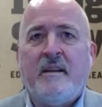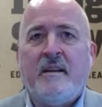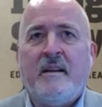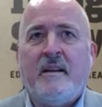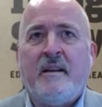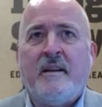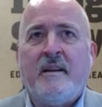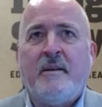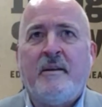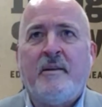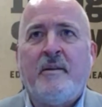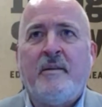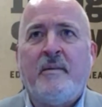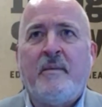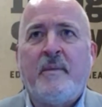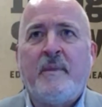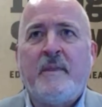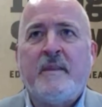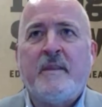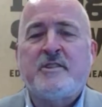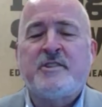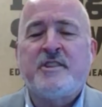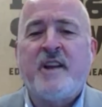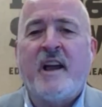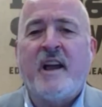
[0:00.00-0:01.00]
uh,
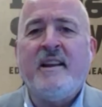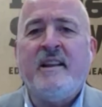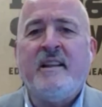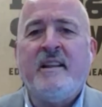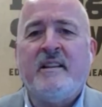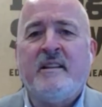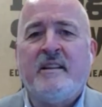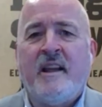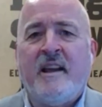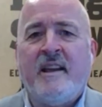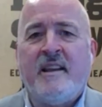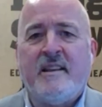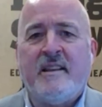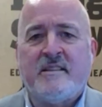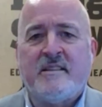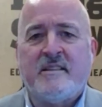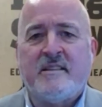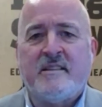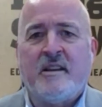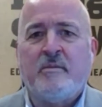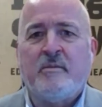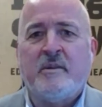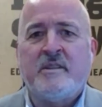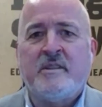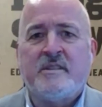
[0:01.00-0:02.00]
shining lights,
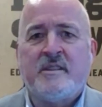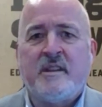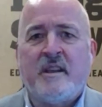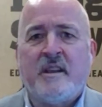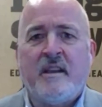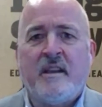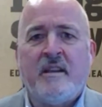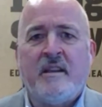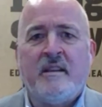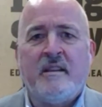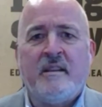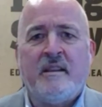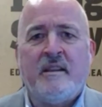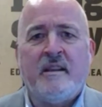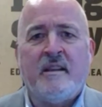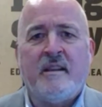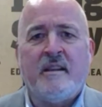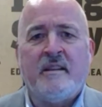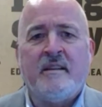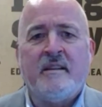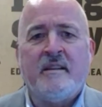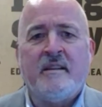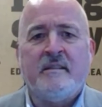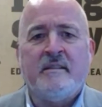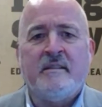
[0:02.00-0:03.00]
I would say,
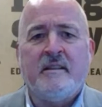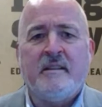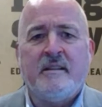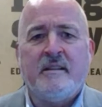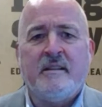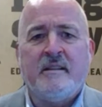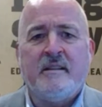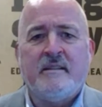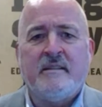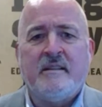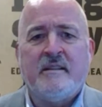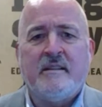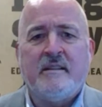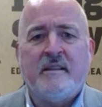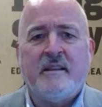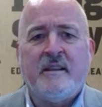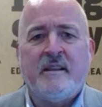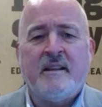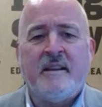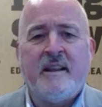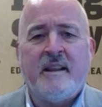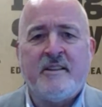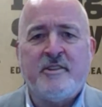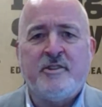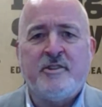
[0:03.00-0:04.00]
in,
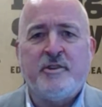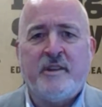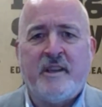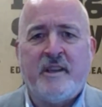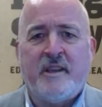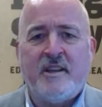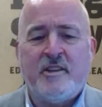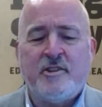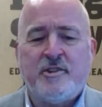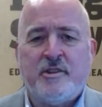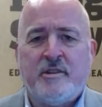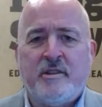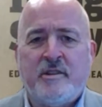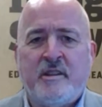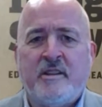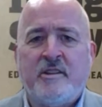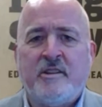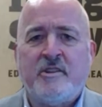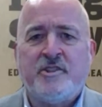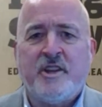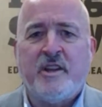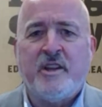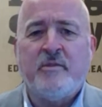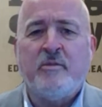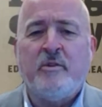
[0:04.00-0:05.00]
in education in
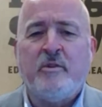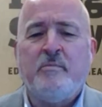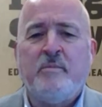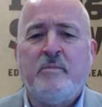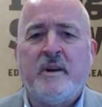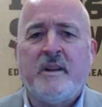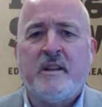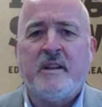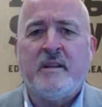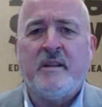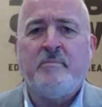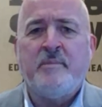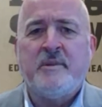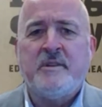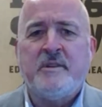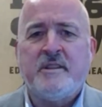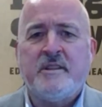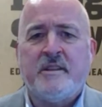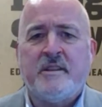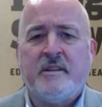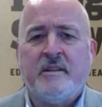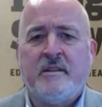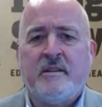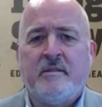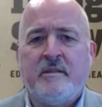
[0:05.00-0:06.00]
general, but in
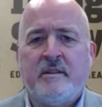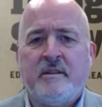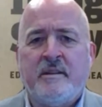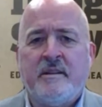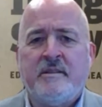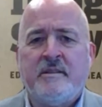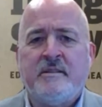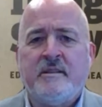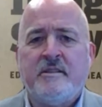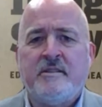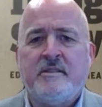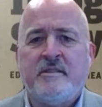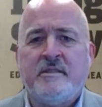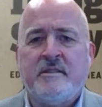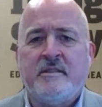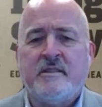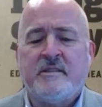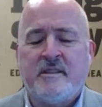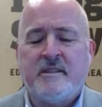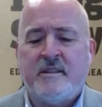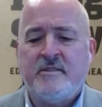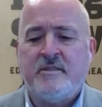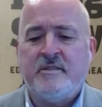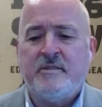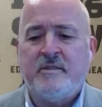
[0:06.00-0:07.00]
particular in
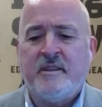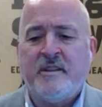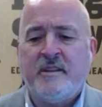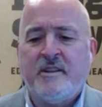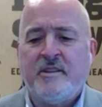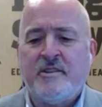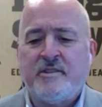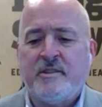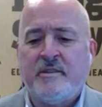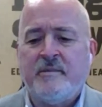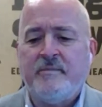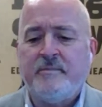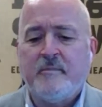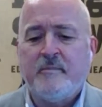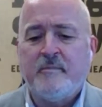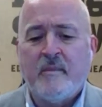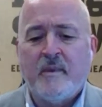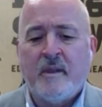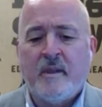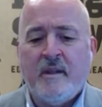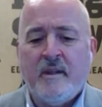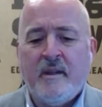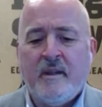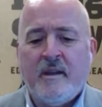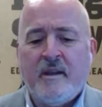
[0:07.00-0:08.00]
Indigenous education.
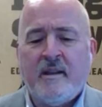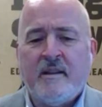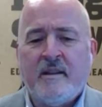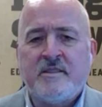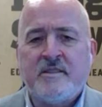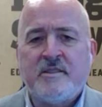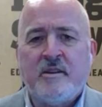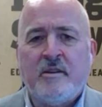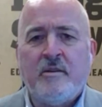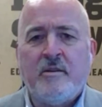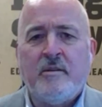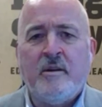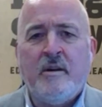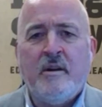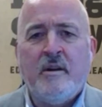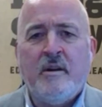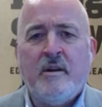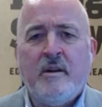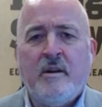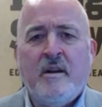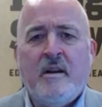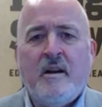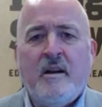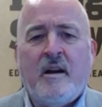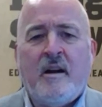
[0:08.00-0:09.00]
And so
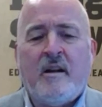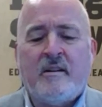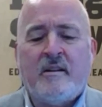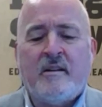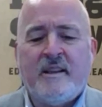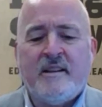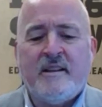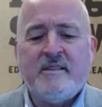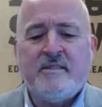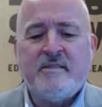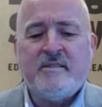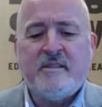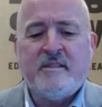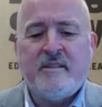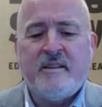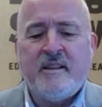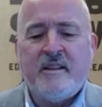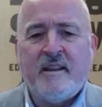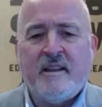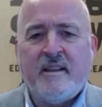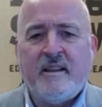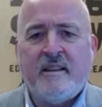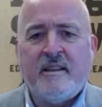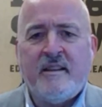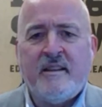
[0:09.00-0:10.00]
our guest
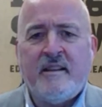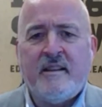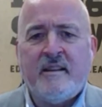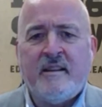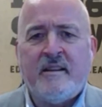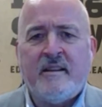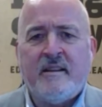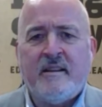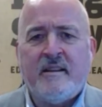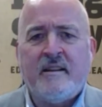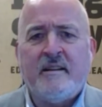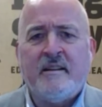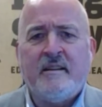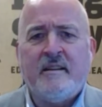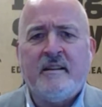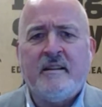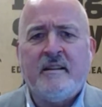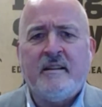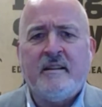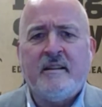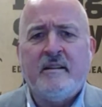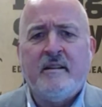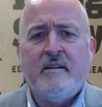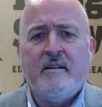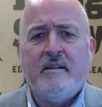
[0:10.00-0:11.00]
today, uh,
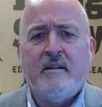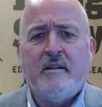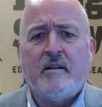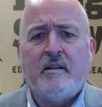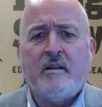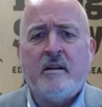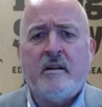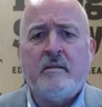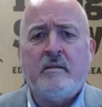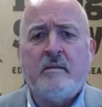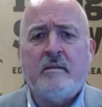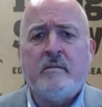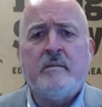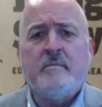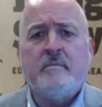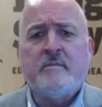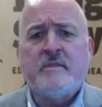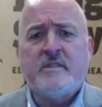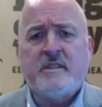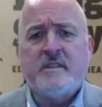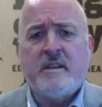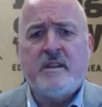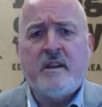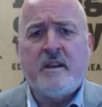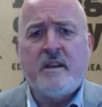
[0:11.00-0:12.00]
Kongkong
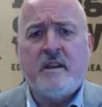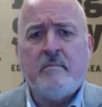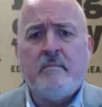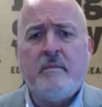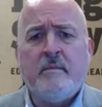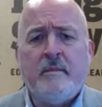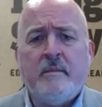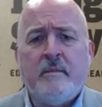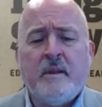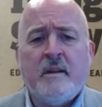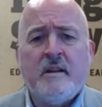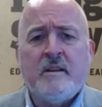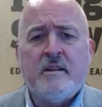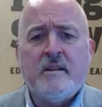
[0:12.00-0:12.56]
Siam,